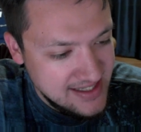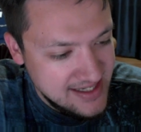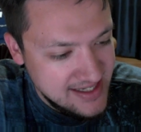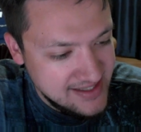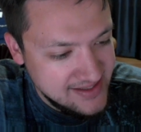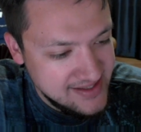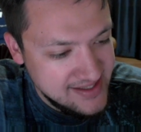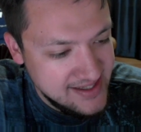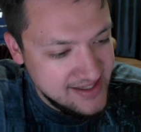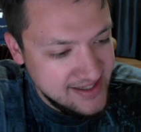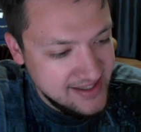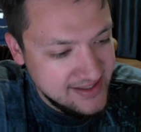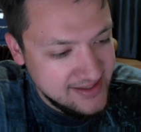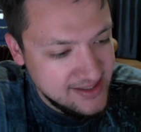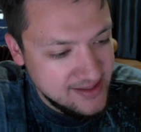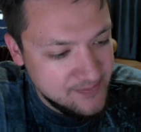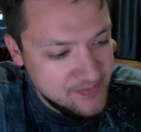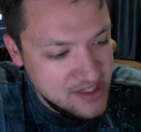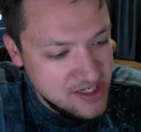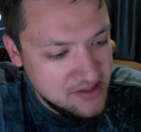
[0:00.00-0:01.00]
And then
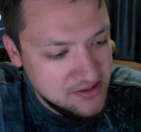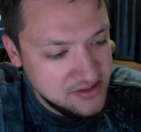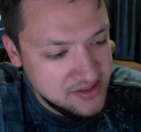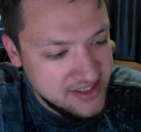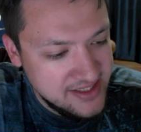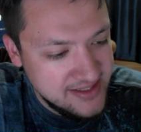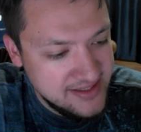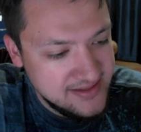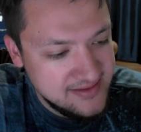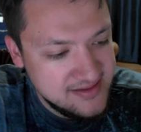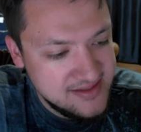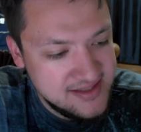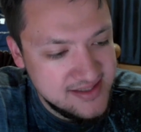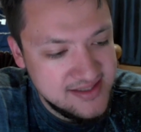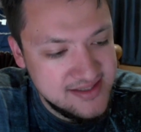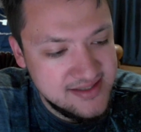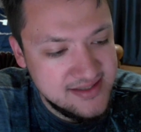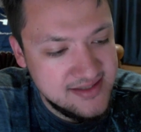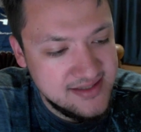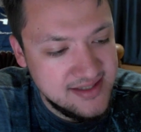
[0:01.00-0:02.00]
the
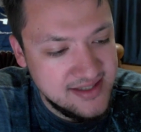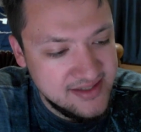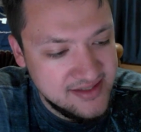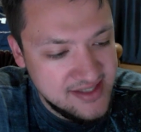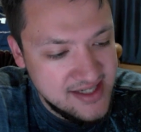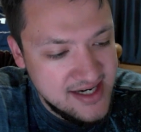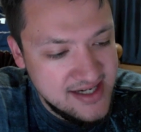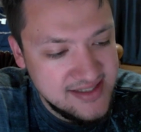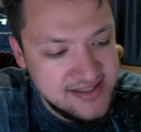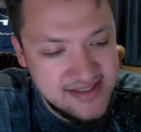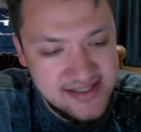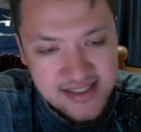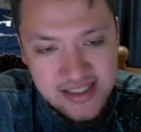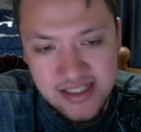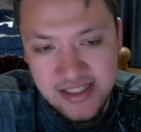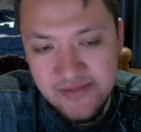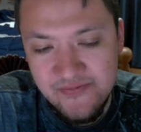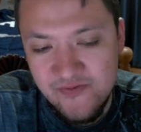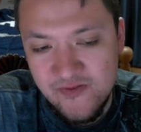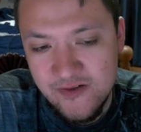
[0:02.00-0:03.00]
Pelicans, the 9th
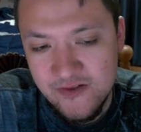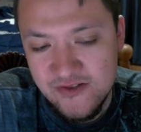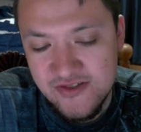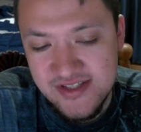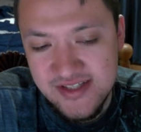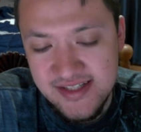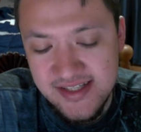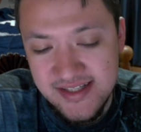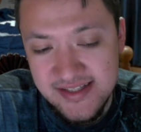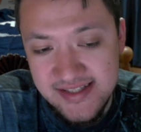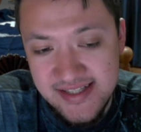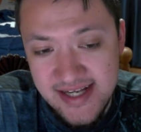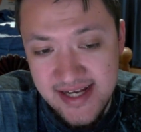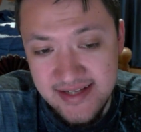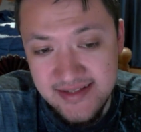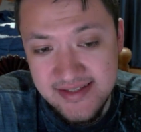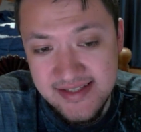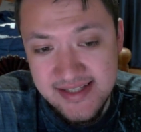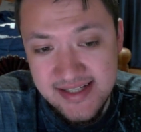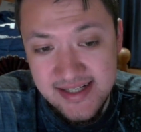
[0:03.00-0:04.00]
seed versus the
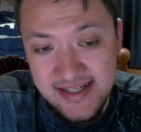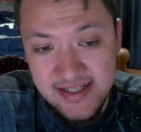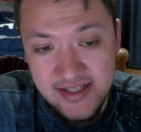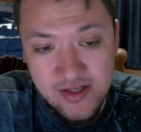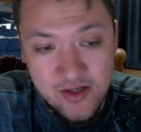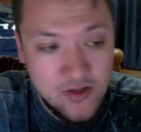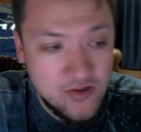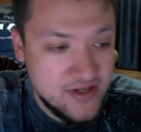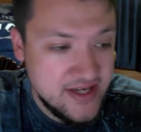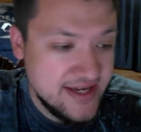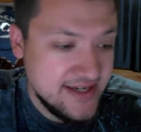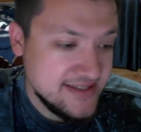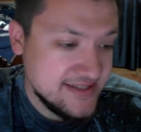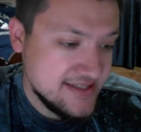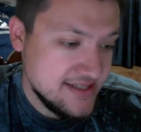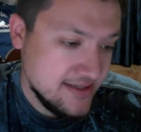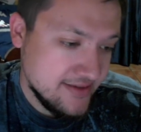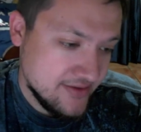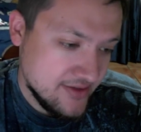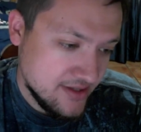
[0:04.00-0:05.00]
10th seed,
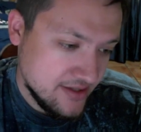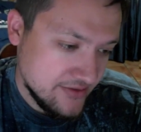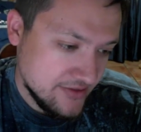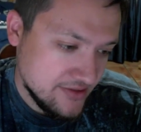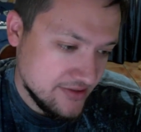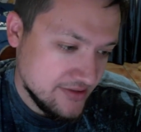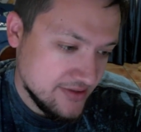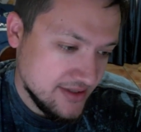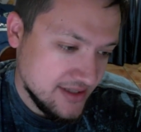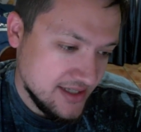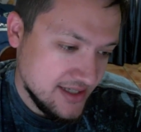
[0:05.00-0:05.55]
OKC Thunder.